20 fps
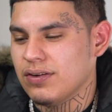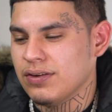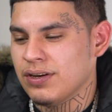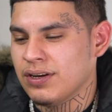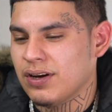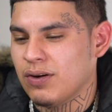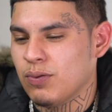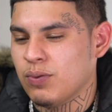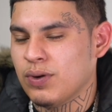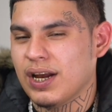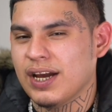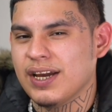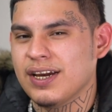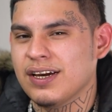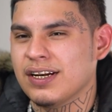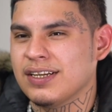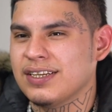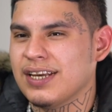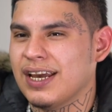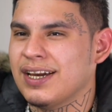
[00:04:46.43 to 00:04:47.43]
You know, we're not here
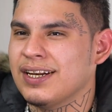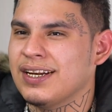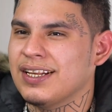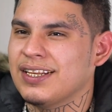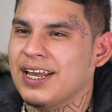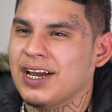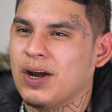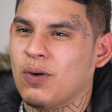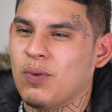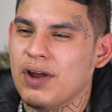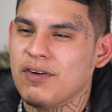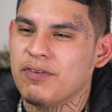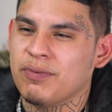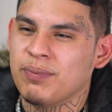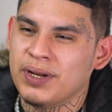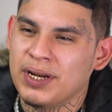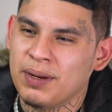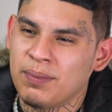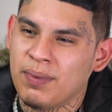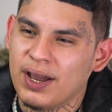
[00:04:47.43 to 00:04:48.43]
to take anything away
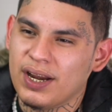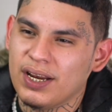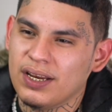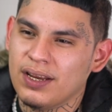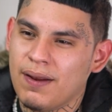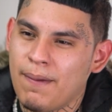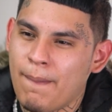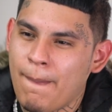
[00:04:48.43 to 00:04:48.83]
from anybody.